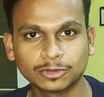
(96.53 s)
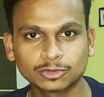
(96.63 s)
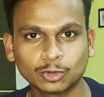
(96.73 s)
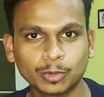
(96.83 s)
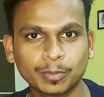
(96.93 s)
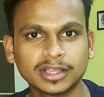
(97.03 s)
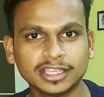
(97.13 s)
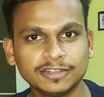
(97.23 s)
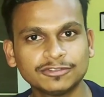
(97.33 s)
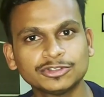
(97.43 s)
a
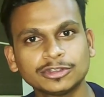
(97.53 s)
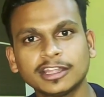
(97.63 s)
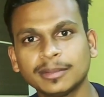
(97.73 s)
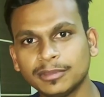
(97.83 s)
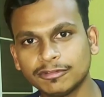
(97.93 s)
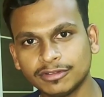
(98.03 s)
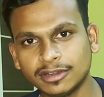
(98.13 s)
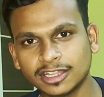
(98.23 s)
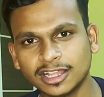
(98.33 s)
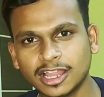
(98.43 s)
stethoscope in
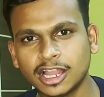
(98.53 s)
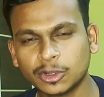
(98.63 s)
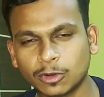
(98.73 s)
physiotherapy field,